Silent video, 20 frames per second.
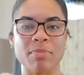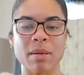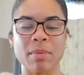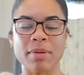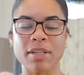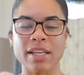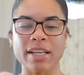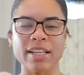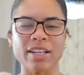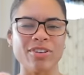
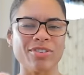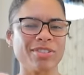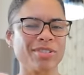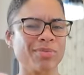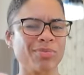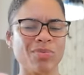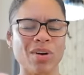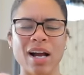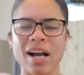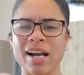maybe like get on
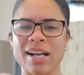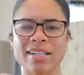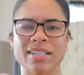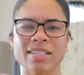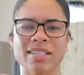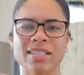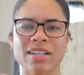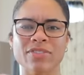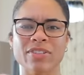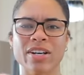some rides
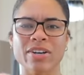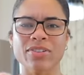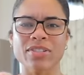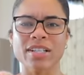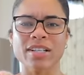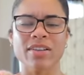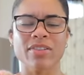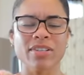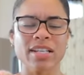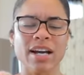and stuff down
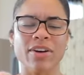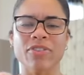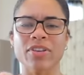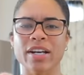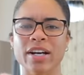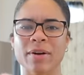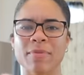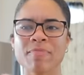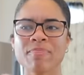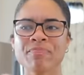down
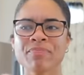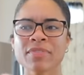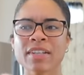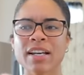there.